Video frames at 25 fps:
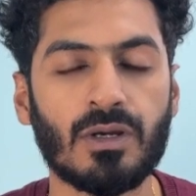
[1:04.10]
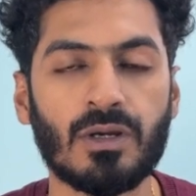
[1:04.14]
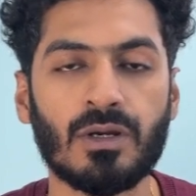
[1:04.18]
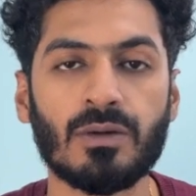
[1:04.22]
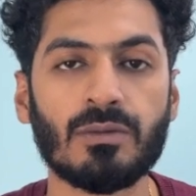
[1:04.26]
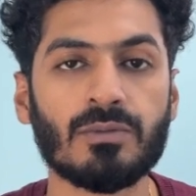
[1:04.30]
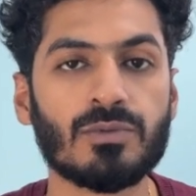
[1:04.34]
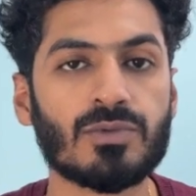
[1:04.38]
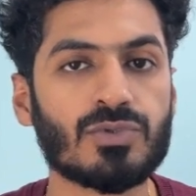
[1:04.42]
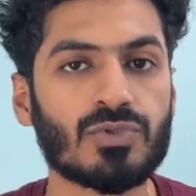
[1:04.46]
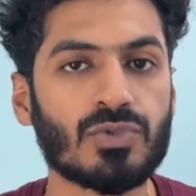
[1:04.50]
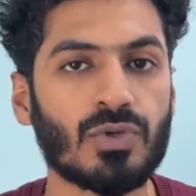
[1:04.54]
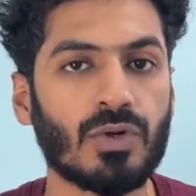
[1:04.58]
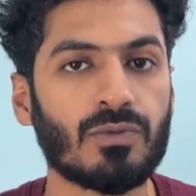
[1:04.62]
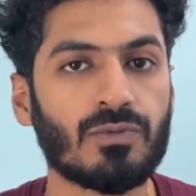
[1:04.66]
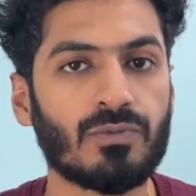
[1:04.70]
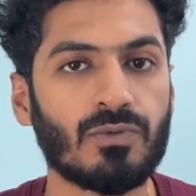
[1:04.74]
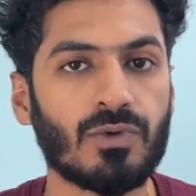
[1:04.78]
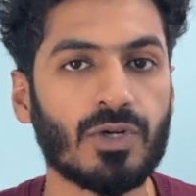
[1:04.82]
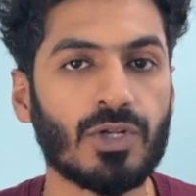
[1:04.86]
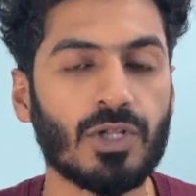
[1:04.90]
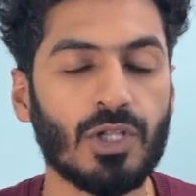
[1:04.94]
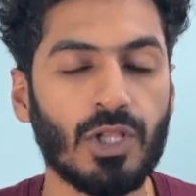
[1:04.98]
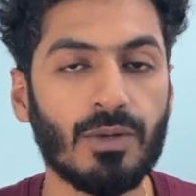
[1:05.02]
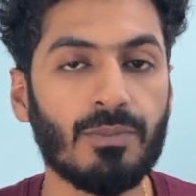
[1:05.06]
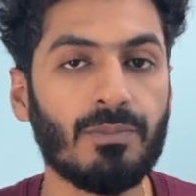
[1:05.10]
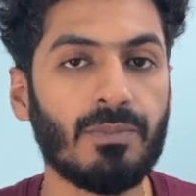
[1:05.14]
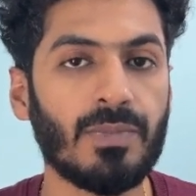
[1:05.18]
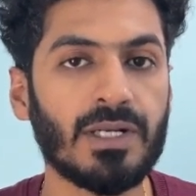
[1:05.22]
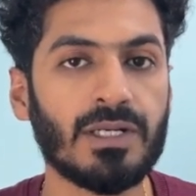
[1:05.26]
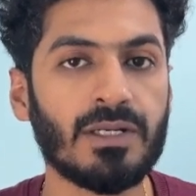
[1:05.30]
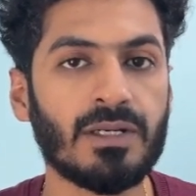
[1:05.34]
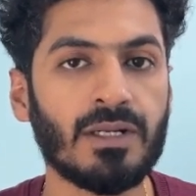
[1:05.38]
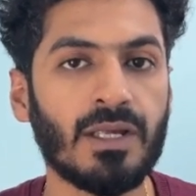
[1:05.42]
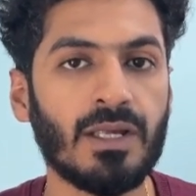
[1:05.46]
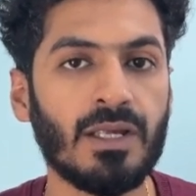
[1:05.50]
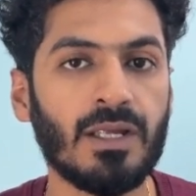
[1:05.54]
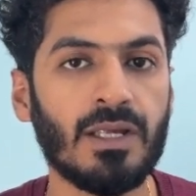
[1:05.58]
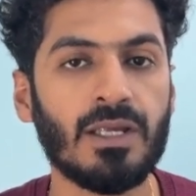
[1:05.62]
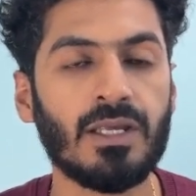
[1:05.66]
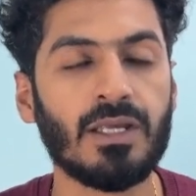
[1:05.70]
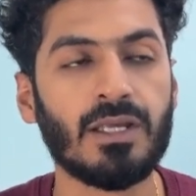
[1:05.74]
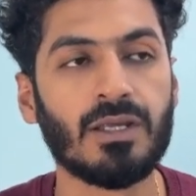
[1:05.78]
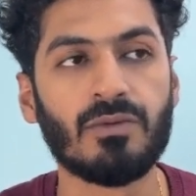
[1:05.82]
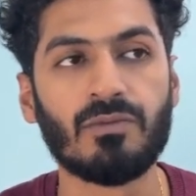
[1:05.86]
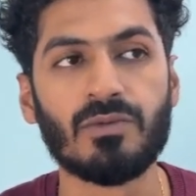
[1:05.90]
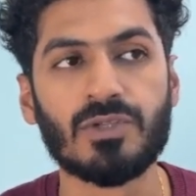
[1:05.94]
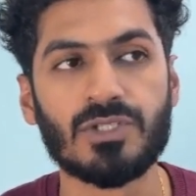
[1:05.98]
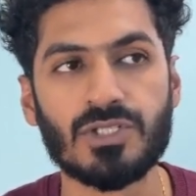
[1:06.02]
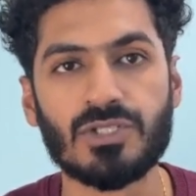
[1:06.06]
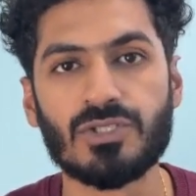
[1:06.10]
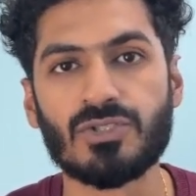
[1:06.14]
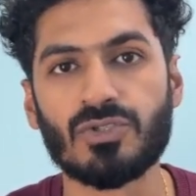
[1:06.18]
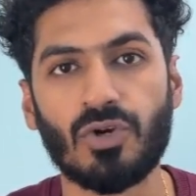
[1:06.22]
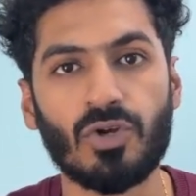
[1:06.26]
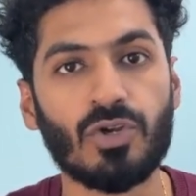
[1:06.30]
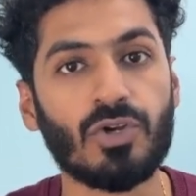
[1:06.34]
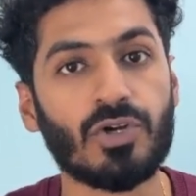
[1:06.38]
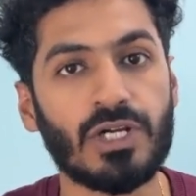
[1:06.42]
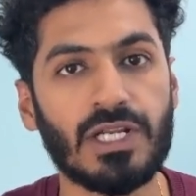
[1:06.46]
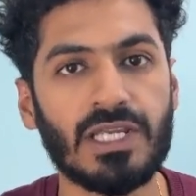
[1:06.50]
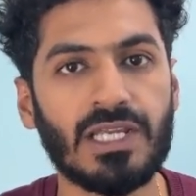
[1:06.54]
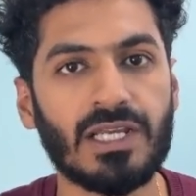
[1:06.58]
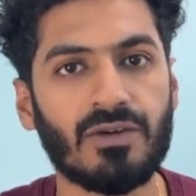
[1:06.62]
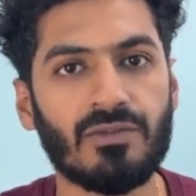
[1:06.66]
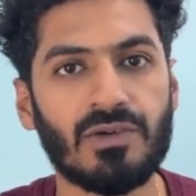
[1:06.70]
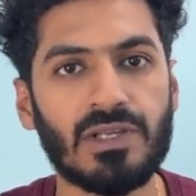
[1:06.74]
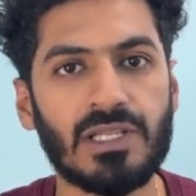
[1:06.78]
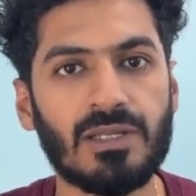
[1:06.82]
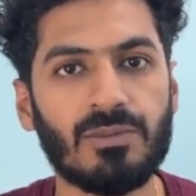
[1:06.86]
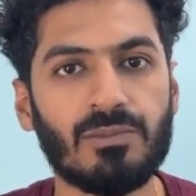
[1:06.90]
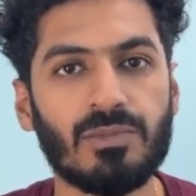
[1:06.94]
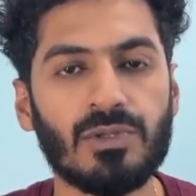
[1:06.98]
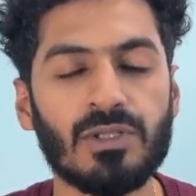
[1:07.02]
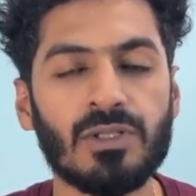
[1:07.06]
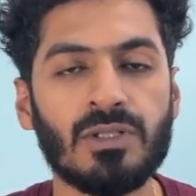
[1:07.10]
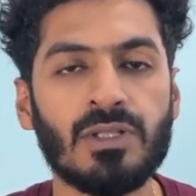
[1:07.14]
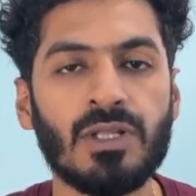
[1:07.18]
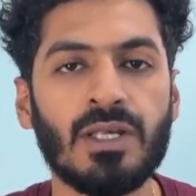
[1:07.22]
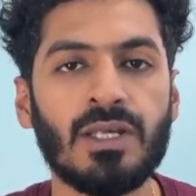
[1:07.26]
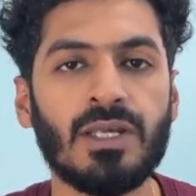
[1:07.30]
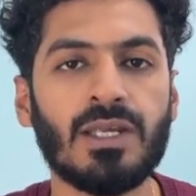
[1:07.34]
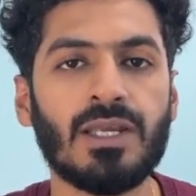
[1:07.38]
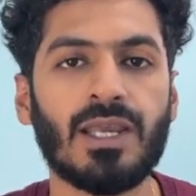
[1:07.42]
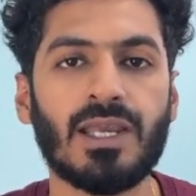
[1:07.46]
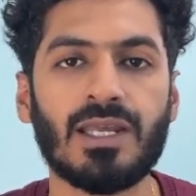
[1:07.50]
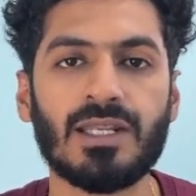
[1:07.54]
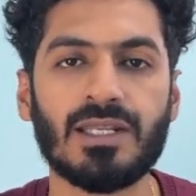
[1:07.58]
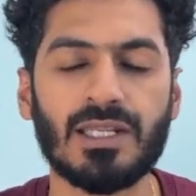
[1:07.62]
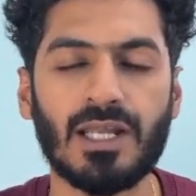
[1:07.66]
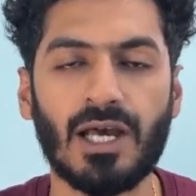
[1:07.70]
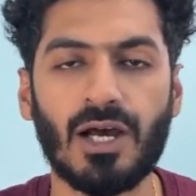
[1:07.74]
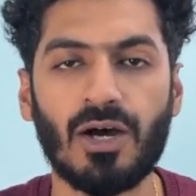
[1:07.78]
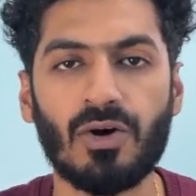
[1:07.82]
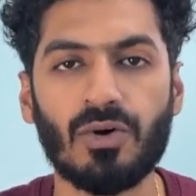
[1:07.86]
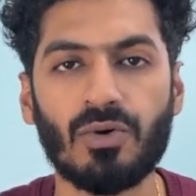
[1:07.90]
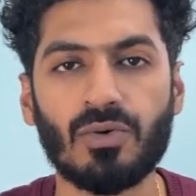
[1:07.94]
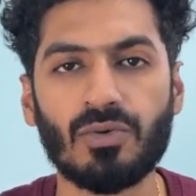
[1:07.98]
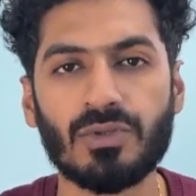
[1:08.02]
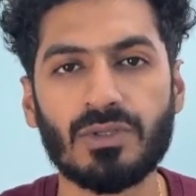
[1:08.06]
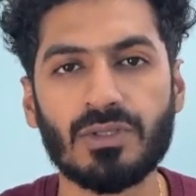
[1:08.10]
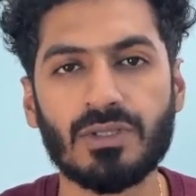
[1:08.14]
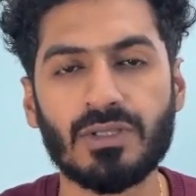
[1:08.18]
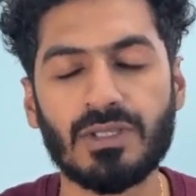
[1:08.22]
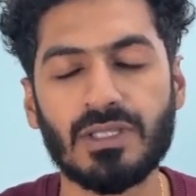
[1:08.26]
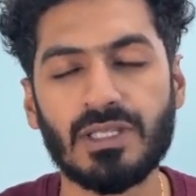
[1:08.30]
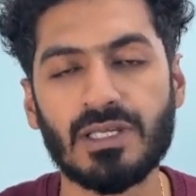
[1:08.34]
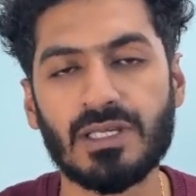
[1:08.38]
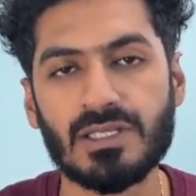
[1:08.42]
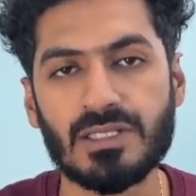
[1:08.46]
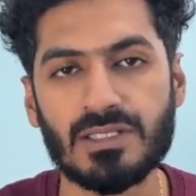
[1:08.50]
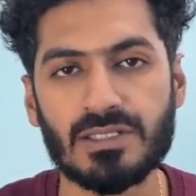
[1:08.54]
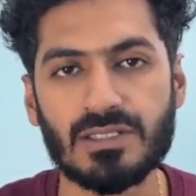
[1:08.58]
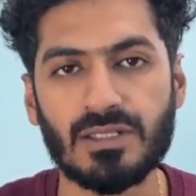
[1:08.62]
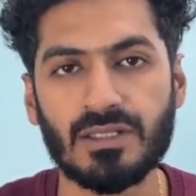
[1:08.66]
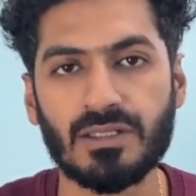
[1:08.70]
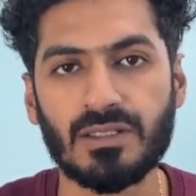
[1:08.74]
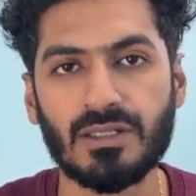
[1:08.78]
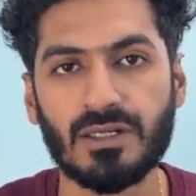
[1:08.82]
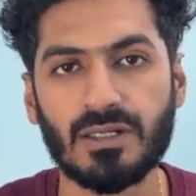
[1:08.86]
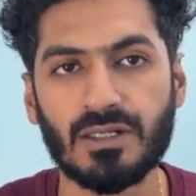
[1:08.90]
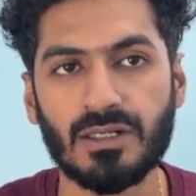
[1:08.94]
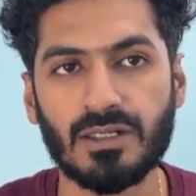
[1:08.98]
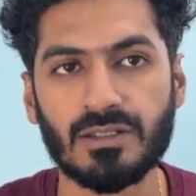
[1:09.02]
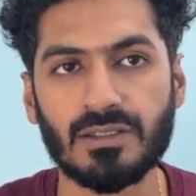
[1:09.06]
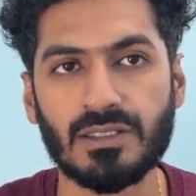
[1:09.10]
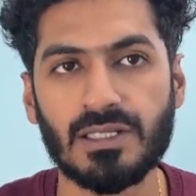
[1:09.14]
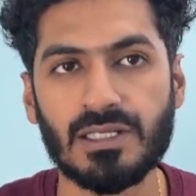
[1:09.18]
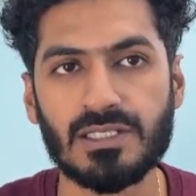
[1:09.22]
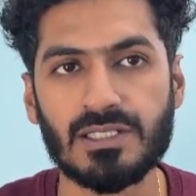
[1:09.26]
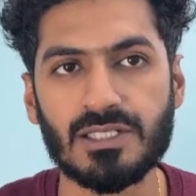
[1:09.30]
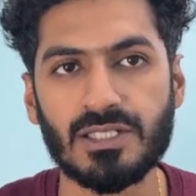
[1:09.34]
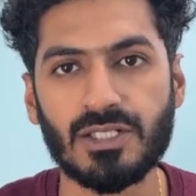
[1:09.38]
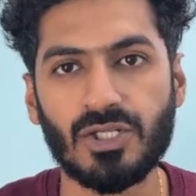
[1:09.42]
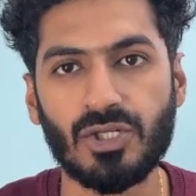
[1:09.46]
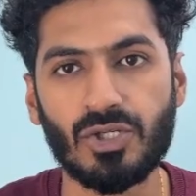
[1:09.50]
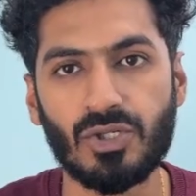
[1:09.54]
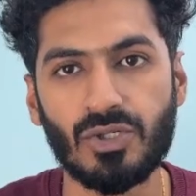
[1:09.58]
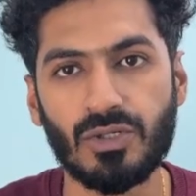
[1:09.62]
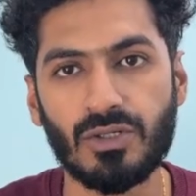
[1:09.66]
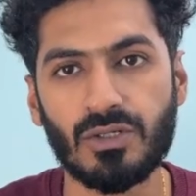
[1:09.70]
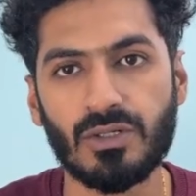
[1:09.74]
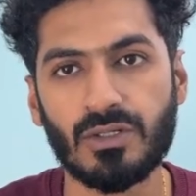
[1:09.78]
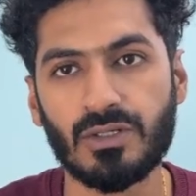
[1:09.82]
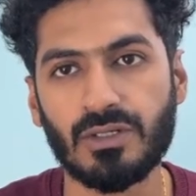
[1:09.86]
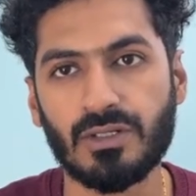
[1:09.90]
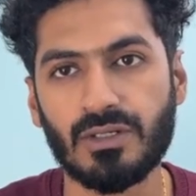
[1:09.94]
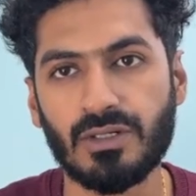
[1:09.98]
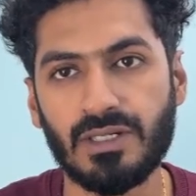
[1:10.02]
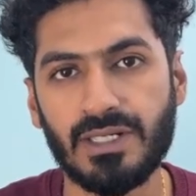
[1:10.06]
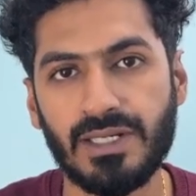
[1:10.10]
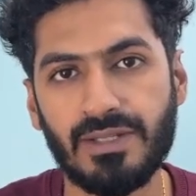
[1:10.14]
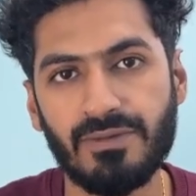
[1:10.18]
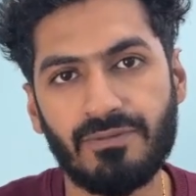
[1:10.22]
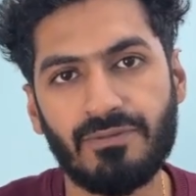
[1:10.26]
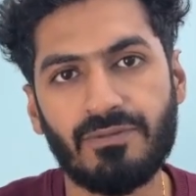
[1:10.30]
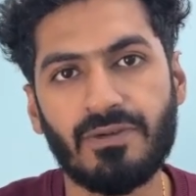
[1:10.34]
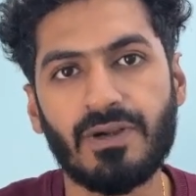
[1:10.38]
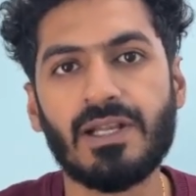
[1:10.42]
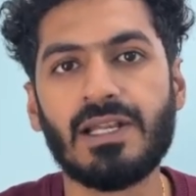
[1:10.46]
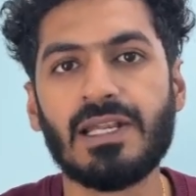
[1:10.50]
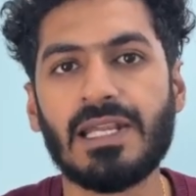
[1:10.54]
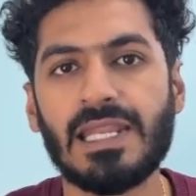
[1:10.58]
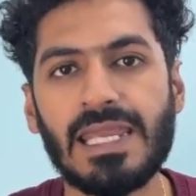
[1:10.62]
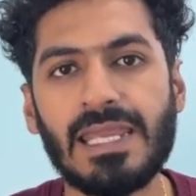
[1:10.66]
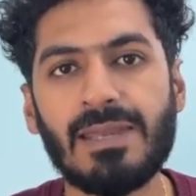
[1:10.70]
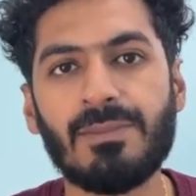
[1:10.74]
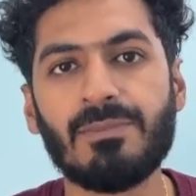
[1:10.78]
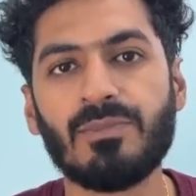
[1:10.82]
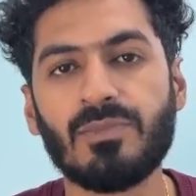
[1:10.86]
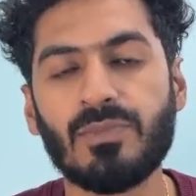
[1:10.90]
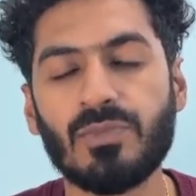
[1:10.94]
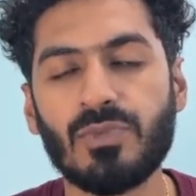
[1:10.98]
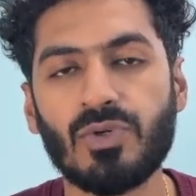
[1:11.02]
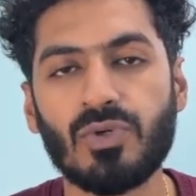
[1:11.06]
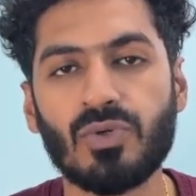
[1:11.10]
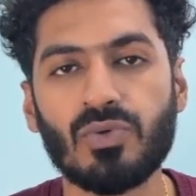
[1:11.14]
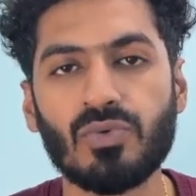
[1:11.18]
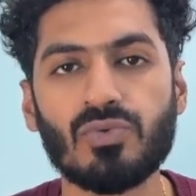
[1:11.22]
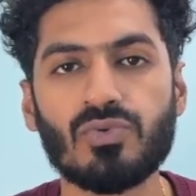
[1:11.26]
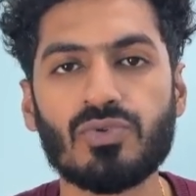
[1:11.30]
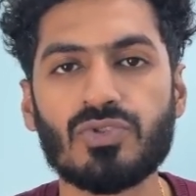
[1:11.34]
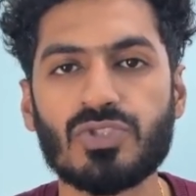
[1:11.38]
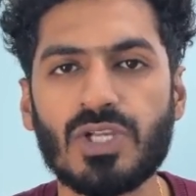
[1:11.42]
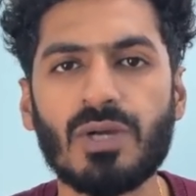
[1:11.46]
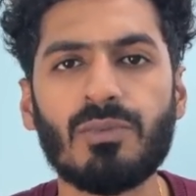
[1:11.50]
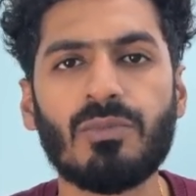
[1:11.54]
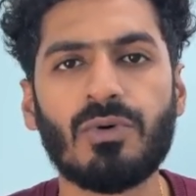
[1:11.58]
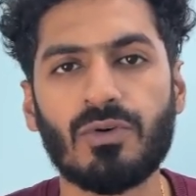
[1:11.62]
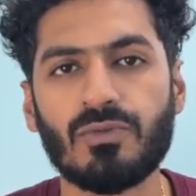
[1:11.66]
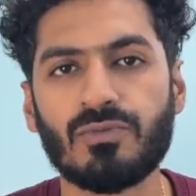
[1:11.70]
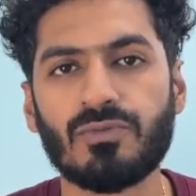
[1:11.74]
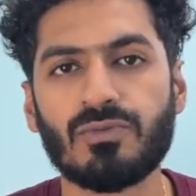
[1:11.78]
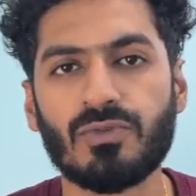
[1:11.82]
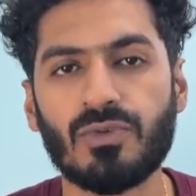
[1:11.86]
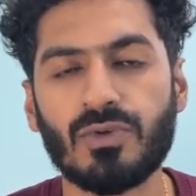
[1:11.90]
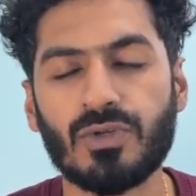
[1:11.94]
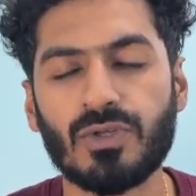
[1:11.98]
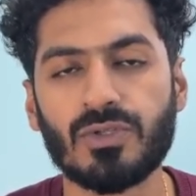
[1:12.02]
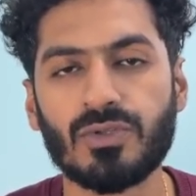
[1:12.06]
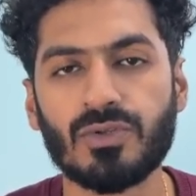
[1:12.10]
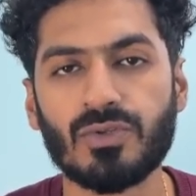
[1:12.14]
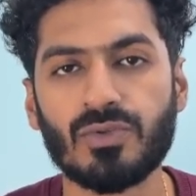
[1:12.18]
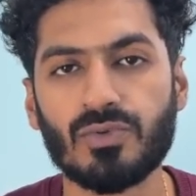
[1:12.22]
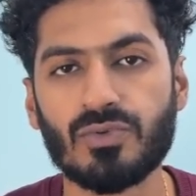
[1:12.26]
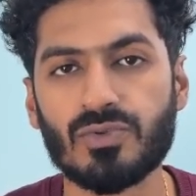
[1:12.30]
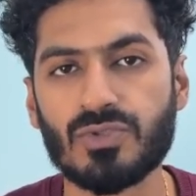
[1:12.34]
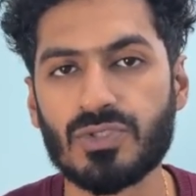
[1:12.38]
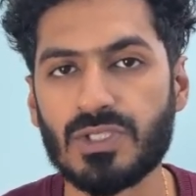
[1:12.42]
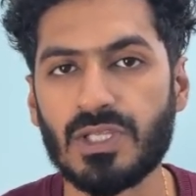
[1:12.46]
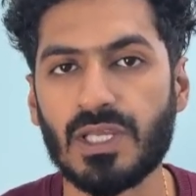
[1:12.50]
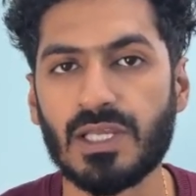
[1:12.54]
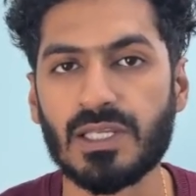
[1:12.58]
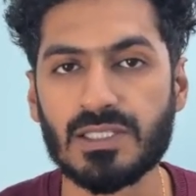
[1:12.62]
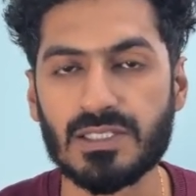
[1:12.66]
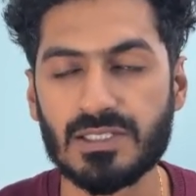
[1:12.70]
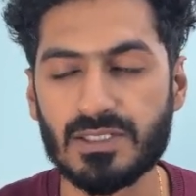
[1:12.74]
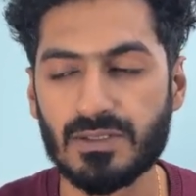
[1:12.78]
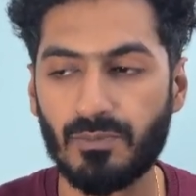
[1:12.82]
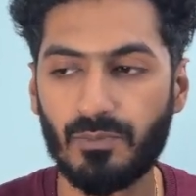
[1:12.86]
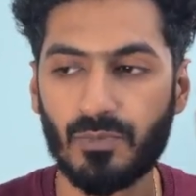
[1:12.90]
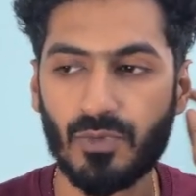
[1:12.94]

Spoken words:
software development, which is already available, and now there's a different name to some of those things.